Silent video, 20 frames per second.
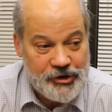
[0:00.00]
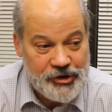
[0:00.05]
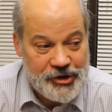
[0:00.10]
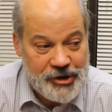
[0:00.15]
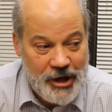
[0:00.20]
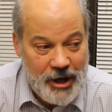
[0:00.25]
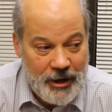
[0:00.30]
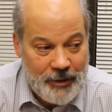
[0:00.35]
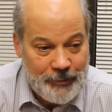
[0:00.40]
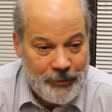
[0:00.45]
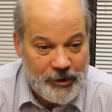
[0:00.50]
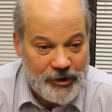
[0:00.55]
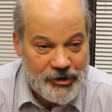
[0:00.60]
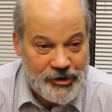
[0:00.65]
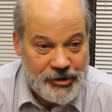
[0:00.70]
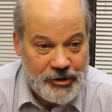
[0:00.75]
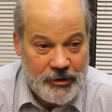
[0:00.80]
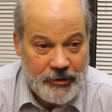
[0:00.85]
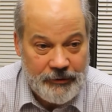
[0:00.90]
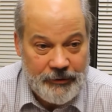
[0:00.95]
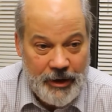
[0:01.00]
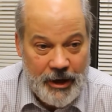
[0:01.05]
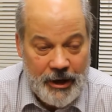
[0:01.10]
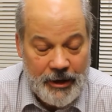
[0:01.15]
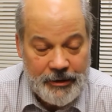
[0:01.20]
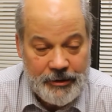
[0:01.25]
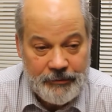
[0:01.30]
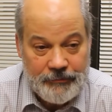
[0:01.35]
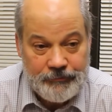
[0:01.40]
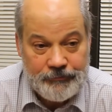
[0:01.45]
established
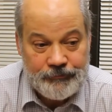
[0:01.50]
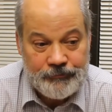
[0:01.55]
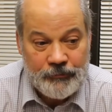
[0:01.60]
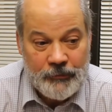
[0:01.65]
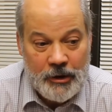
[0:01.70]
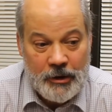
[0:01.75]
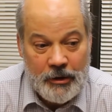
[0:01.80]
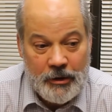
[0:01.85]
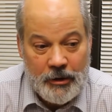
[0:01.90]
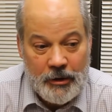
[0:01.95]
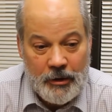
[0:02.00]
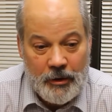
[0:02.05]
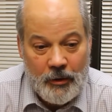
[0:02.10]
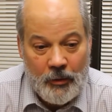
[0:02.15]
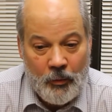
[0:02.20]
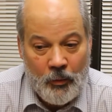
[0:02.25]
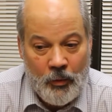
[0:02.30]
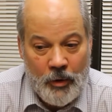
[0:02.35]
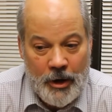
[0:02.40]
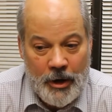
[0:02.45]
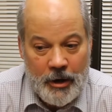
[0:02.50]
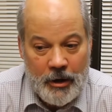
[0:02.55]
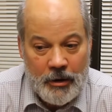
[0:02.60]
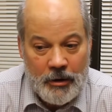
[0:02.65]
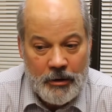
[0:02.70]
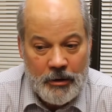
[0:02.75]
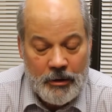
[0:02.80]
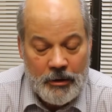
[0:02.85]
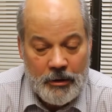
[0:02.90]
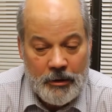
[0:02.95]
that
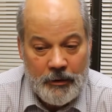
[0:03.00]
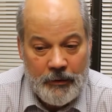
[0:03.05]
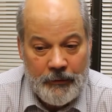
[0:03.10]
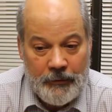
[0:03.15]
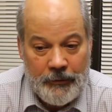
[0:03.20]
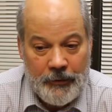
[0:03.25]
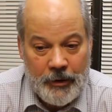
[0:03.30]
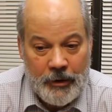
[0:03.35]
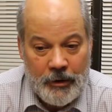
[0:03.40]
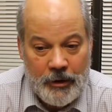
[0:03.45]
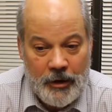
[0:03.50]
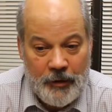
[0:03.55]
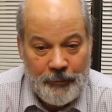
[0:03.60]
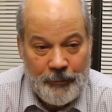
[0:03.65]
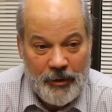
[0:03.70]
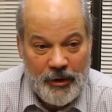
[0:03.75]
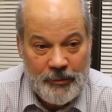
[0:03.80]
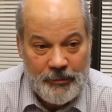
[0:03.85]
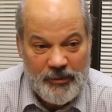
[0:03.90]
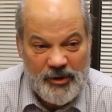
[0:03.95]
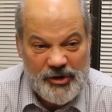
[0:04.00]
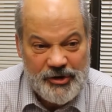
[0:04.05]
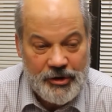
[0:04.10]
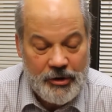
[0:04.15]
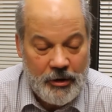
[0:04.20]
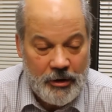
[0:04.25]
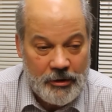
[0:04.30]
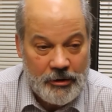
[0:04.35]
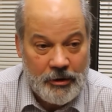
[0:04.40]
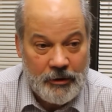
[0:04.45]
where there have been
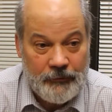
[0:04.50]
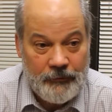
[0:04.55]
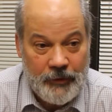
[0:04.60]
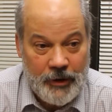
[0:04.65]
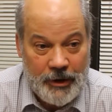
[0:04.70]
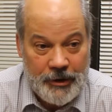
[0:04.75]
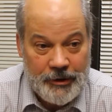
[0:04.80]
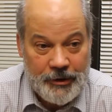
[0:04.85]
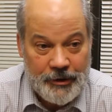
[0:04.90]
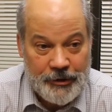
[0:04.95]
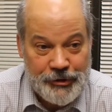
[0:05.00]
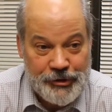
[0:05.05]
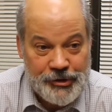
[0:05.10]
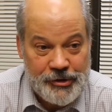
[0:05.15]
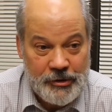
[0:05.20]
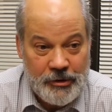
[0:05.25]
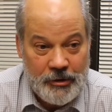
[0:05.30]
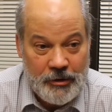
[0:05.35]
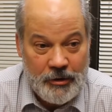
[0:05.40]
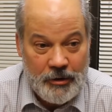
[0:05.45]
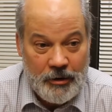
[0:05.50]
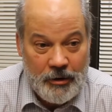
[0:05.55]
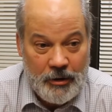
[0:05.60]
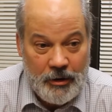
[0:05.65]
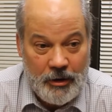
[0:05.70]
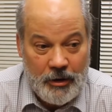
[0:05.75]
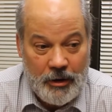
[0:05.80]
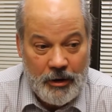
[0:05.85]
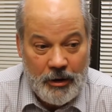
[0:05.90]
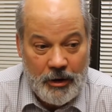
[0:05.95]
misconduct findings
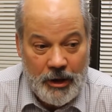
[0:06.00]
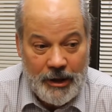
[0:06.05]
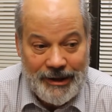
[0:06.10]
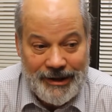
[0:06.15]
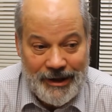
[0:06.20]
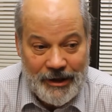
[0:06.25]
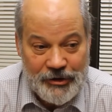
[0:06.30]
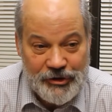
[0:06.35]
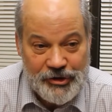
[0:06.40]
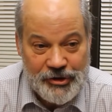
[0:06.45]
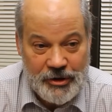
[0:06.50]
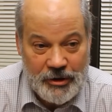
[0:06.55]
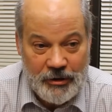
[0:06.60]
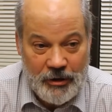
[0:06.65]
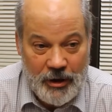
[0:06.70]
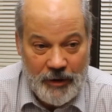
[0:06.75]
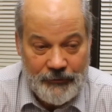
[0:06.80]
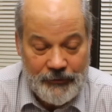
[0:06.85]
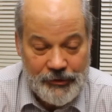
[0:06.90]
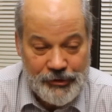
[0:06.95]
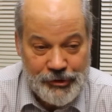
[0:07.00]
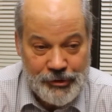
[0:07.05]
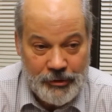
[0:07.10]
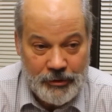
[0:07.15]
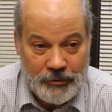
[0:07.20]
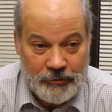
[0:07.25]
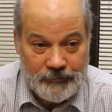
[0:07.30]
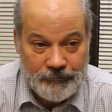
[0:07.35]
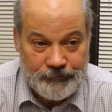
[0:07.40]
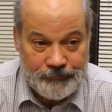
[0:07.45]
against an
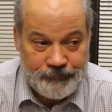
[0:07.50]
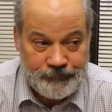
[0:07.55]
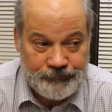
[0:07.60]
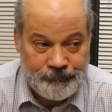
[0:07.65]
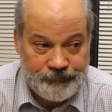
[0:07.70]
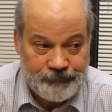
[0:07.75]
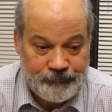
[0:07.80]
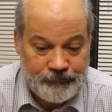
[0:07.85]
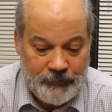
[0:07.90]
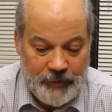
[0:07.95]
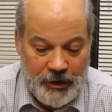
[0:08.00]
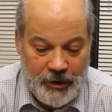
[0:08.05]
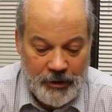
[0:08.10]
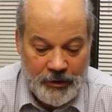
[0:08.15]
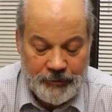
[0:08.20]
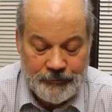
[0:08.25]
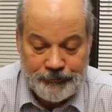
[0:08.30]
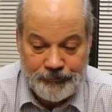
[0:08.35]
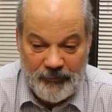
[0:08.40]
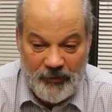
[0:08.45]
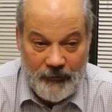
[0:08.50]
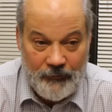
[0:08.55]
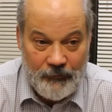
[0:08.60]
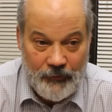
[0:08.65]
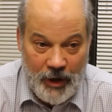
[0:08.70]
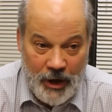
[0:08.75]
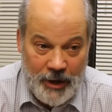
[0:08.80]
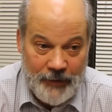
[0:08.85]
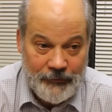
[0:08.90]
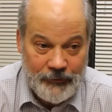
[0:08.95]
officer in
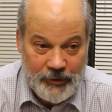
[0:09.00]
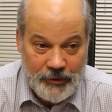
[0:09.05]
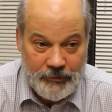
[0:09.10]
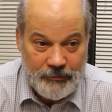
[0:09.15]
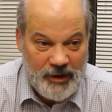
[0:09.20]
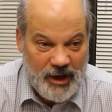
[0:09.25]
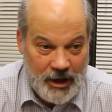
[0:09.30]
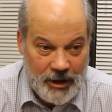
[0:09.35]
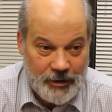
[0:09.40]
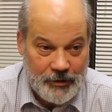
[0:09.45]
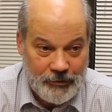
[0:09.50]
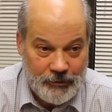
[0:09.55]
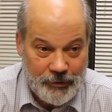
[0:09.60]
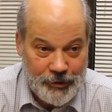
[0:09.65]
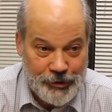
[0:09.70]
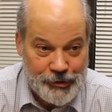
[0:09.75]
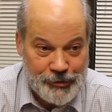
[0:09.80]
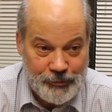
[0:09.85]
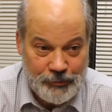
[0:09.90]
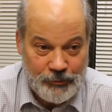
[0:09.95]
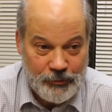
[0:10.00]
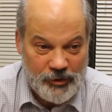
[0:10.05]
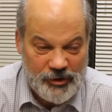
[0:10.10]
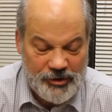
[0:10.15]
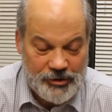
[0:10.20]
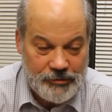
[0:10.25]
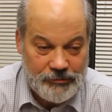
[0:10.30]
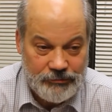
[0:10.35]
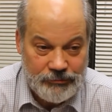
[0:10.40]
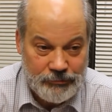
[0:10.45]
5 categories,
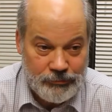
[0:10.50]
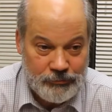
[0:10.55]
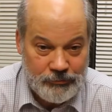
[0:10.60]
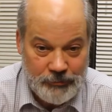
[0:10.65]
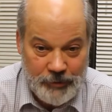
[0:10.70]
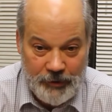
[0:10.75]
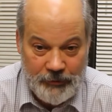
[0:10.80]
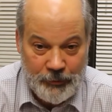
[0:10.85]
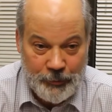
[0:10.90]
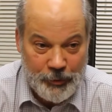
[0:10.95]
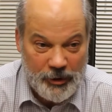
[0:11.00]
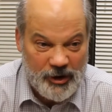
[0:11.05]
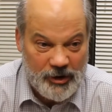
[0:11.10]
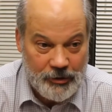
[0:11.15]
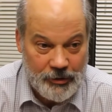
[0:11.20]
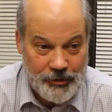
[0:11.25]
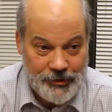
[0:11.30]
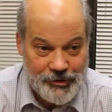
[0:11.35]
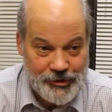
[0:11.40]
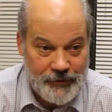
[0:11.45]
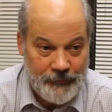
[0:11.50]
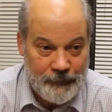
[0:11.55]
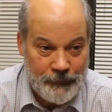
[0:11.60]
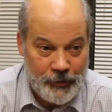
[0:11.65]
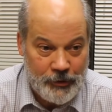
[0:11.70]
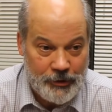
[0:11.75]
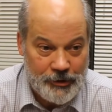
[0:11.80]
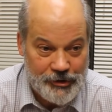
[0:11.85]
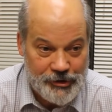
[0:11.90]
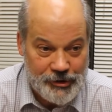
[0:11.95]
which everybody calls the
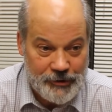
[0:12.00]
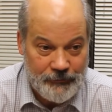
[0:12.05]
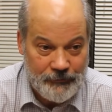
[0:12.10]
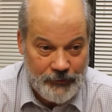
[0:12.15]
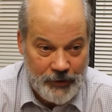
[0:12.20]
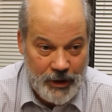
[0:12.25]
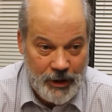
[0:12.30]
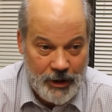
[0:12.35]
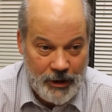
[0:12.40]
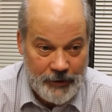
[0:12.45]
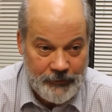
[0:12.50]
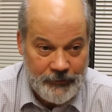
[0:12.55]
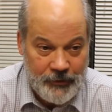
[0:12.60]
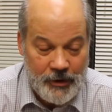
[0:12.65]
Ferguson 5,